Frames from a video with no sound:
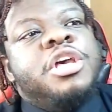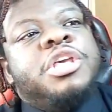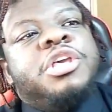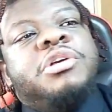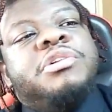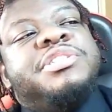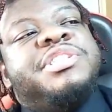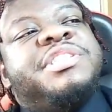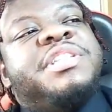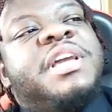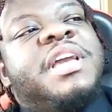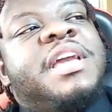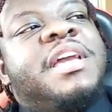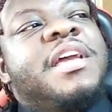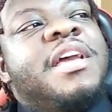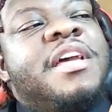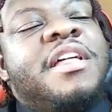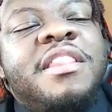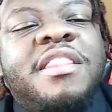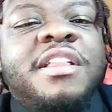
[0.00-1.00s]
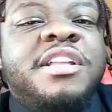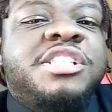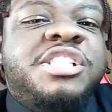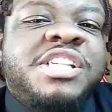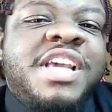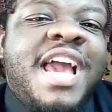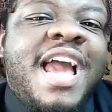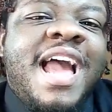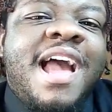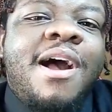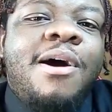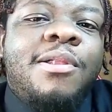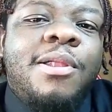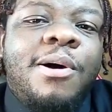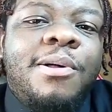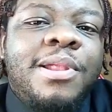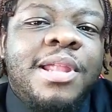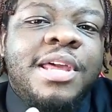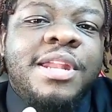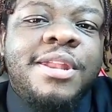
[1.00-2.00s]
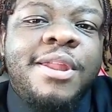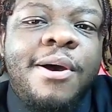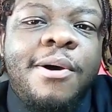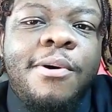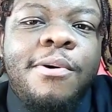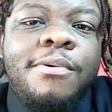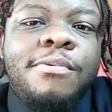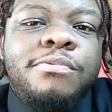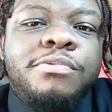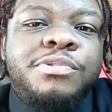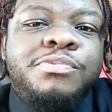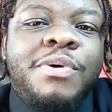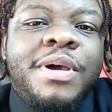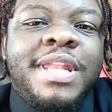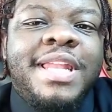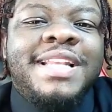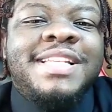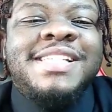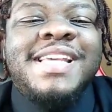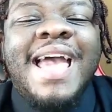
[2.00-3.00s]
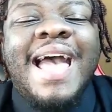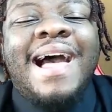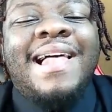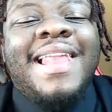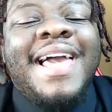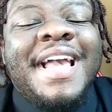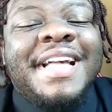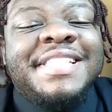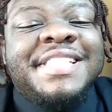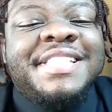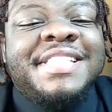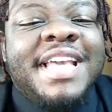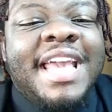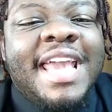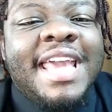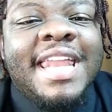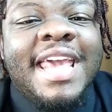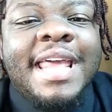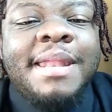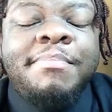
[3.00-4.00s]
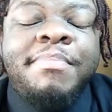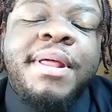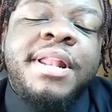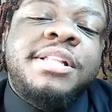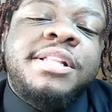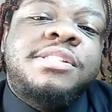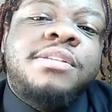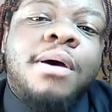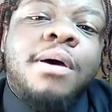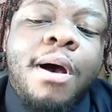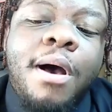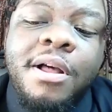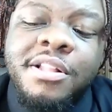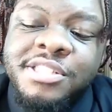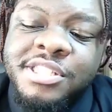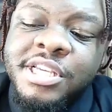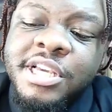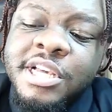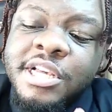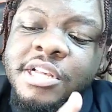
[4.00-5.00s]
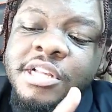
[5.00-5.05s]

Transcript: You see, the child only knows what the child has seen and been taught.